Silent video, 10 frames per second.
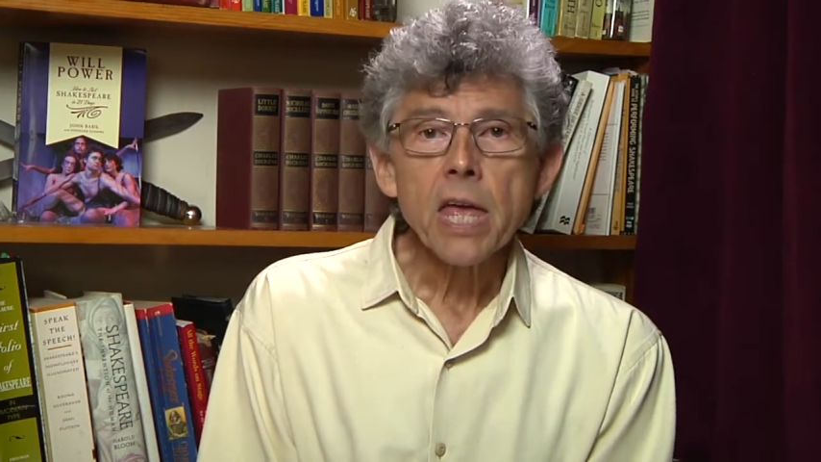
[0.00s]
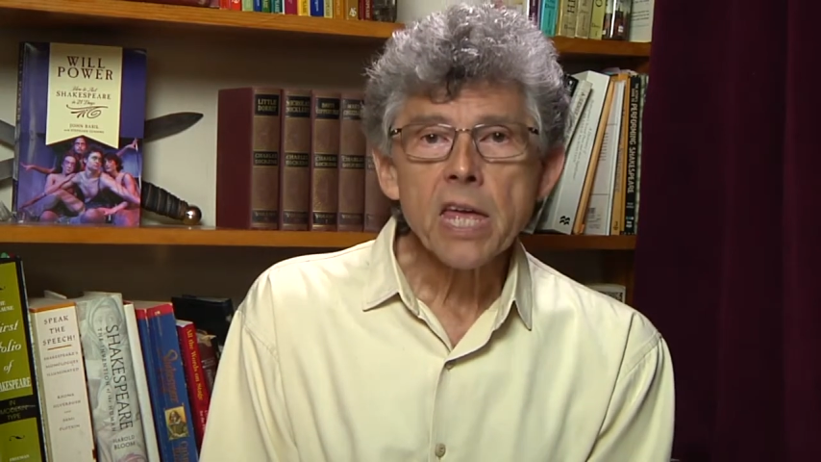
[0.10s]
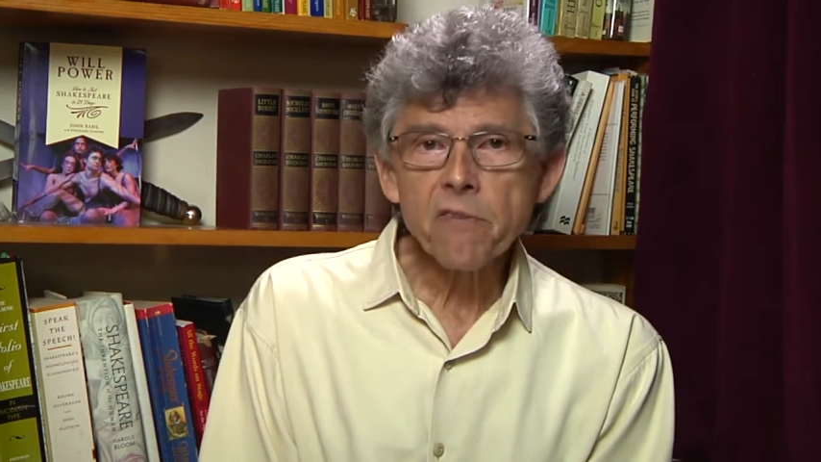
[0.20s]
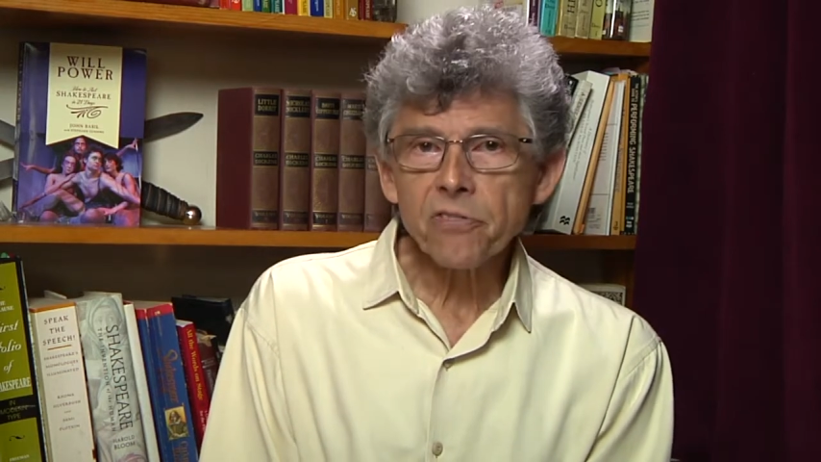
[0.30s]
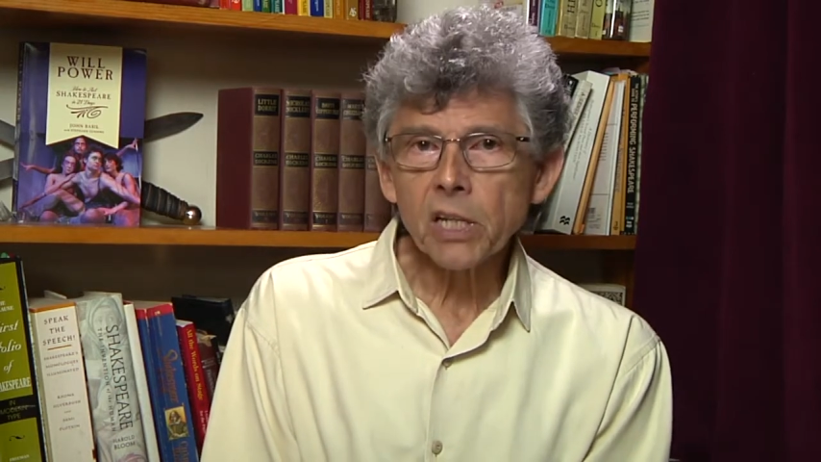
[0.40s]

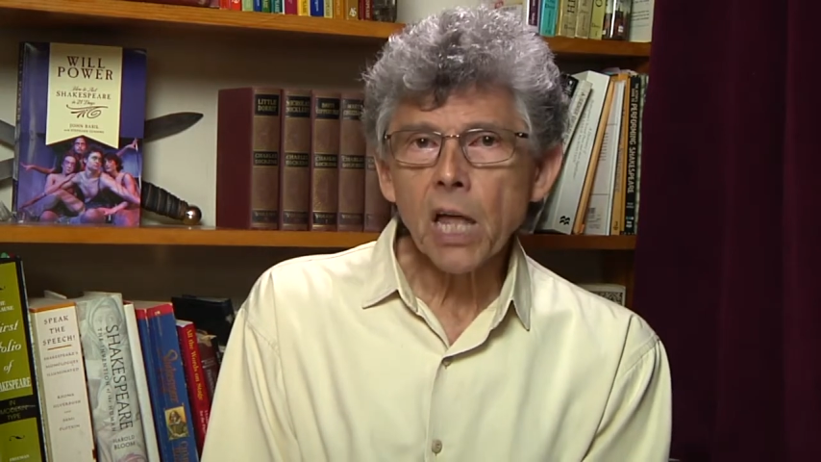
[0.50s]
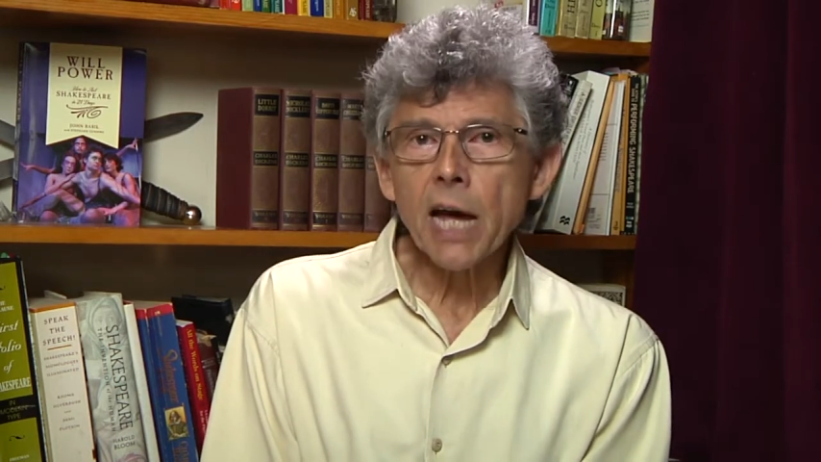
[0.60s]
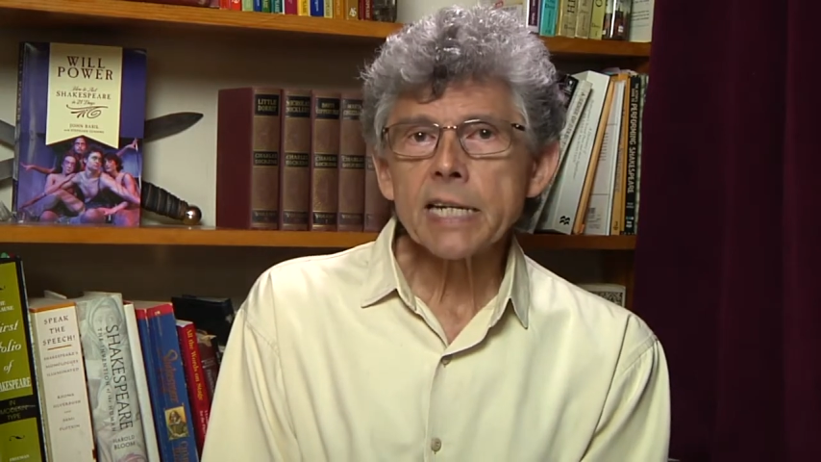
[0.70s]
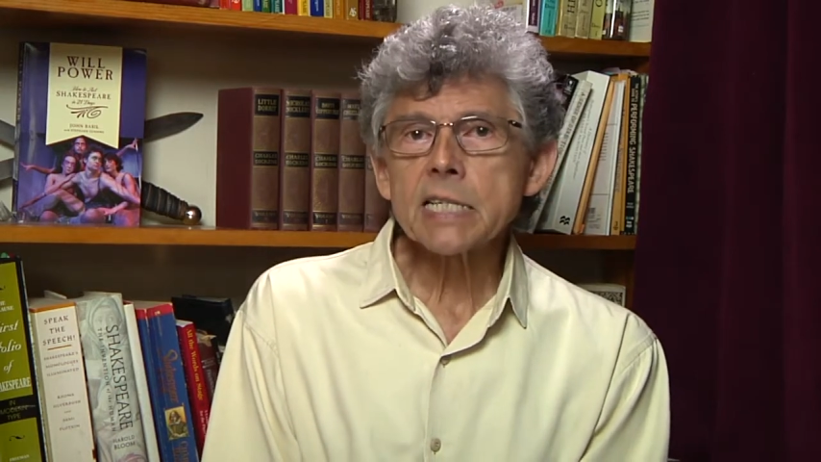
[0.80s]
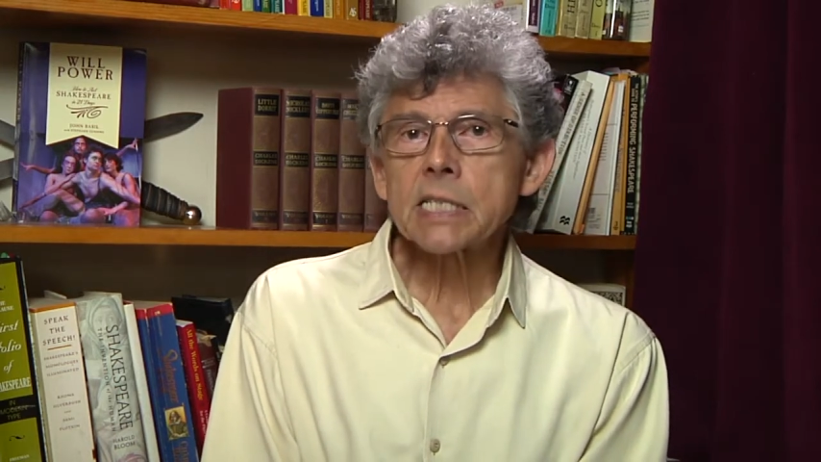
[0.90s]
If the line is